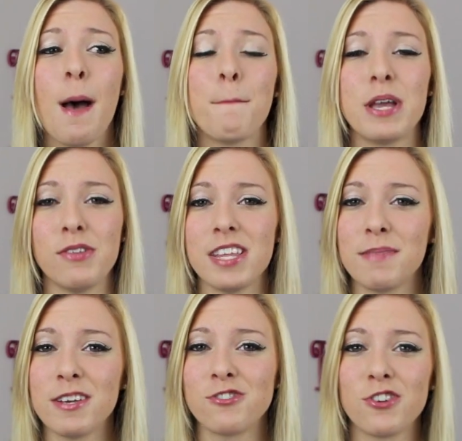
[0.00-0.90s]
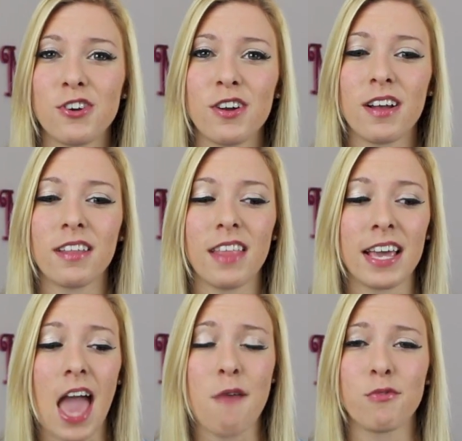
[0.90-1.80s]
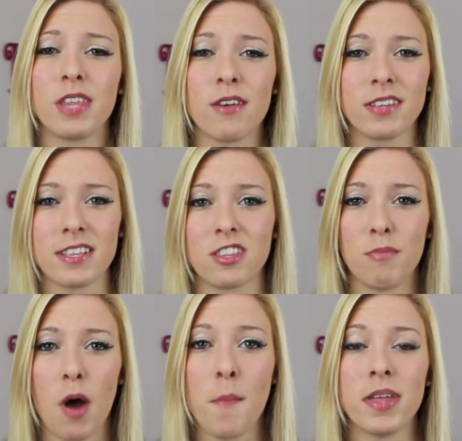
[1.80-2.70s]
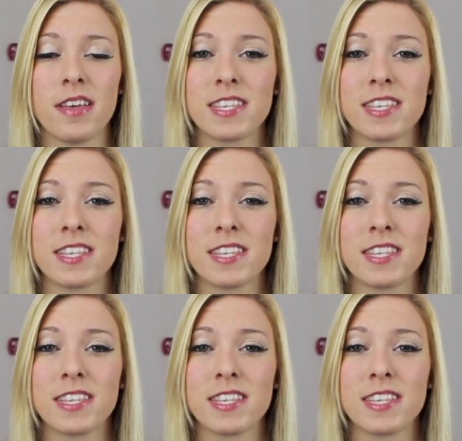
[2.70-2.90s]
but you need to make sure like everyone else gets their moment,